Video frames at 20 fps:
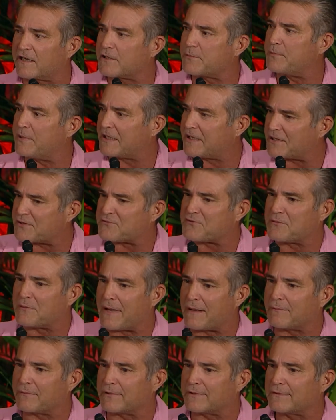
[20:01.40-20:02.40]
us, because
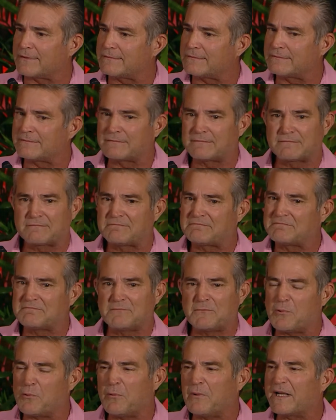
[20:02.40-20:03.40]
remember,
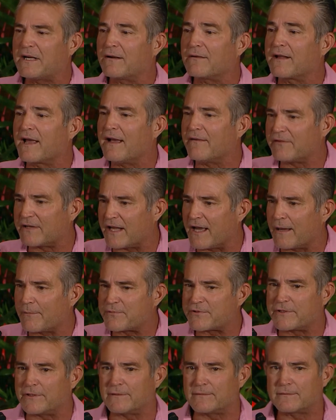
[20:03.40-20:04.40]
we don't have an
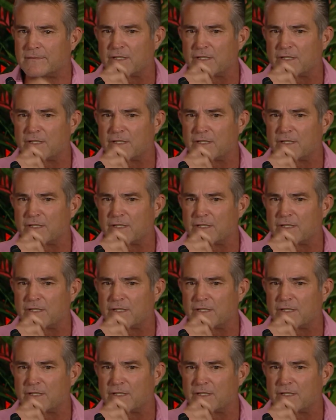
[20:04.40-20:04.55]
option.